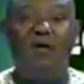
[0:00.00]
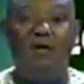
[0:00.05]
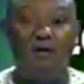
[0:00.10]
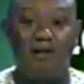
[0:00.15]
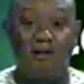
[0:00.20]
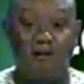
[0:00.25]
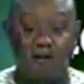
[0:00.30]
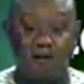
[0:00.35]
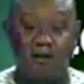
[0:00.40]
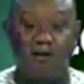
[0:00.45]

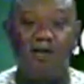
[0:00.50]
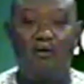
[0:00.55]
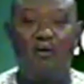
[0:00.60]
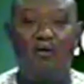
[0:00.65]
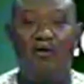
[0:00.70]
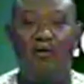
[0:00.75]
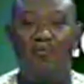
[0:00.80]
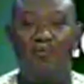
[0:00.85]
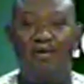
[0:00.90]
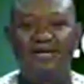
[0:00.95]

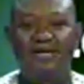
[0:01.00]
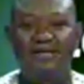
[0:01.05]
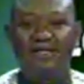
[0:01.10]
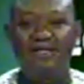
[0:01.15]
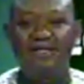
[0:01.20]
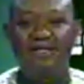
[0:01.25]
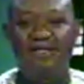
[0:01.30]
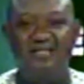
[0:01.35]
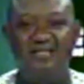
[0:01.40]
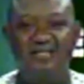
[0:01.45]
law-abiding
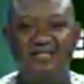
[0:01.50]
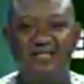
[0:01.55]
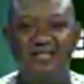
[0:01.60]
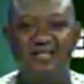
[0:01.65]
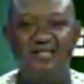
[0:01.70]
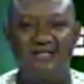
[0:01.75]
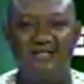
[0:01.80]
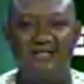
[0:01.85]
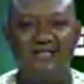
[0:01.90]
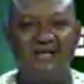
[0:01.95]

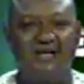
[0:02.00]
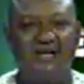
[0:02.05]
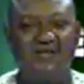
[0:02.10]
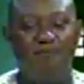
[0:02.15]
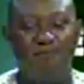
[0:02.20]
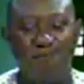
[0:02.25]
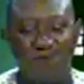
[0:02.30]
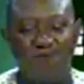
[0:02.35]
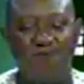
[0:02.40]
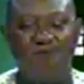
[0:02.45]
citizens
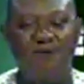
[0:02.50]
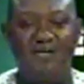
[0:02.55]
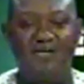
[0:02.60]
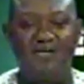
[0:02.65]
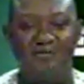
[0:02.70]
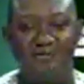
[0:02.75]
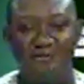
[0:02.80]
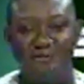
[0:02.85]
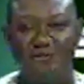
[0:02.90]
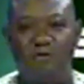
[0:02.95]
make
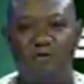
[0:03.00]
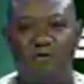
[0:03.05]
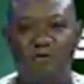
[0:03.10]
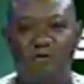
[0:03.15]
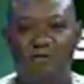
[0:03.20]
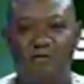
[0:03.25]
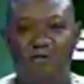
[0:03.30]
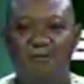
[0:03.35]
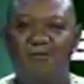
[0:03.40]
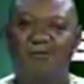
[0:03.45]
friends with
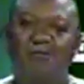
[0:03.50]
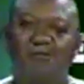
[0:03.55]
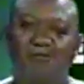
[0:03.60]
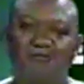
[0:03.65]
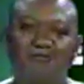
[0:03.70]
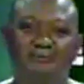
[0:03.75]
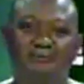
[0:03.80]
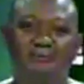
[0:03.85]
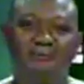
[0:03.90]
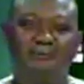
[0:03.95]
police. So
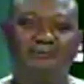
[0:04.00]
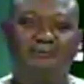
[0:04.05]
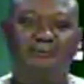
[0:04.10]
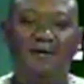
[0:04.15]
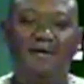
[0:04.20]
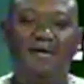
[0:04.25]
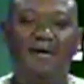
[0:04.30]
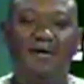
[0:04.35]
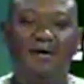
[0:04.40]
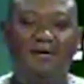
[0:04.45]

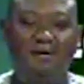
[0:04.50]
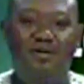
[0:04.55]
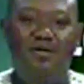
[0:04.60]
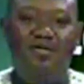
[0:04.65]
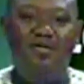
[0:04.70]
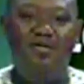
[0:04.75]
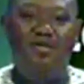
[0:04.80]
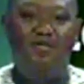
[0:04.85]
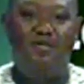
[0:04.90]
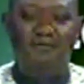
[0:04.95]
we
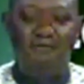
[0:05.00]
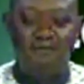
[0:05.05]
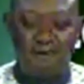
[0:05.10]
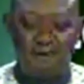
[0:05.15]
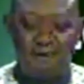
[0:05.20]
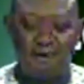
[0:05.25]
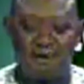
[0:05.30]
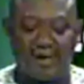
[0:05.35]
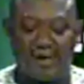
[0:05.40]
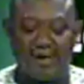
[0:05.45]
encourage you,
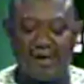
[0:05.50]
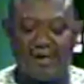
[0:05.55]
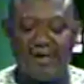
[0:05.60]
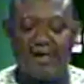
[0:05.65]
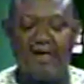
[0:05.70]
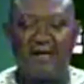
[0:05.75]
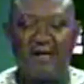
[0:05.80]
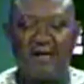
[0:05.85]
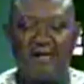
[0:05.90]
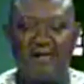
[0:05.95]

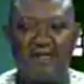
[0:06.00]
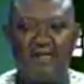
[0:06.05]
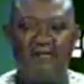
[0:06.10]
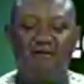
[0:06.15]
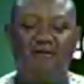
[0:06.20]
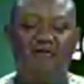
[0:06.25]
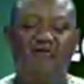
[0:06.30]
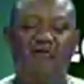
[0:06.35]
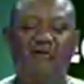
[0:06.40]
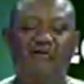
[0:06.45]
as a
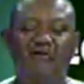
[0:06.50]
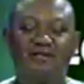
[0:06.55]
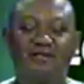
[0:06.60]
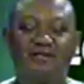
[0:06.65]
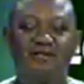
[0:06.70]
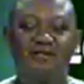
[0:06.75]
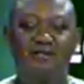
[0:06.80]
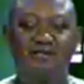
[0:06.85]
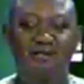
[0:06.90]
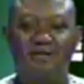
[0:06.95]
law-abiding
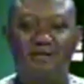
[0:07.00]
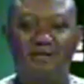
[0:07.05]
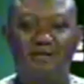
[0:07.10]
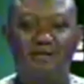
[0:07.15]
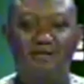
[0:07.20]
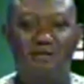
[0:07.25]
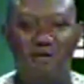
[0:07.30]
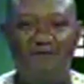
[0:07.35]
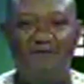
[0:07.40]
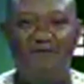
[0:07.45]
citizen, to
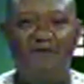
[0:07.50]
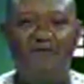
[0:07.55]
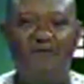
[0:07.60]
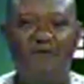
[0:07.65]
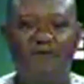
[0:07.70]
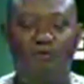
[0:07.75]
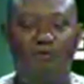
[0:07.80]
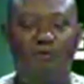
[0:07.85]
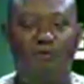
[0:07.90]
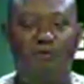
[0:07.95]
make friends
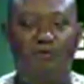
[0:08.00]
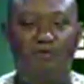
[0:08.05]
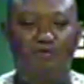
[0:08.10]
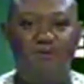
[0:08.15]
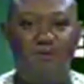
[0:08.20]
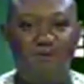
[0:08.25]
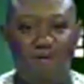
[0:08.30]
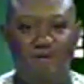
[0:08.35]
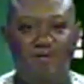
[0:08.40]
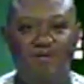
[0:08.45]
with police.
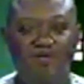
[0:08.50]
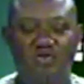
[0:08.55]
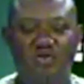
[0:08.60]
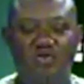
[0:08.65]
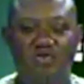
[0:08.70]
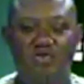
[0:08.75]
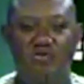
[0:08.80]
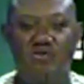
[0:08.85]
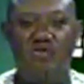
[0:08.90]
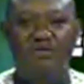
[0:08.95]
Police is your
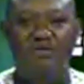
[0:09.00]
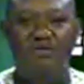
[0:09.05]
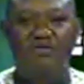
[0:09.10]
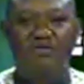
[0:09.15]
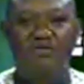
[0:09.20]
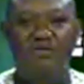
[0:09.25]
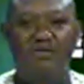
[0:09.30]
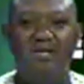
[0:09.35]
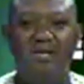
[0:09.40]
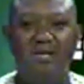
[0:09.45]
friend,
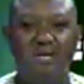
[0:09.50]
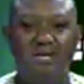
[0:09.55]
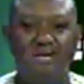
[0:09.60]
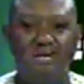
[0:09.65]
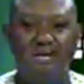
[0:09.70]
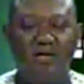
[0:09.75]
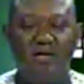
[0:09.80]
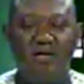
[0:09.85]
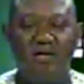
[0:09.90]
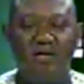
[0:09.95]
truly.
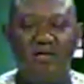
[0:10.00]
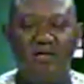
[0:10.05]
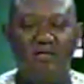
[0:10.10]
In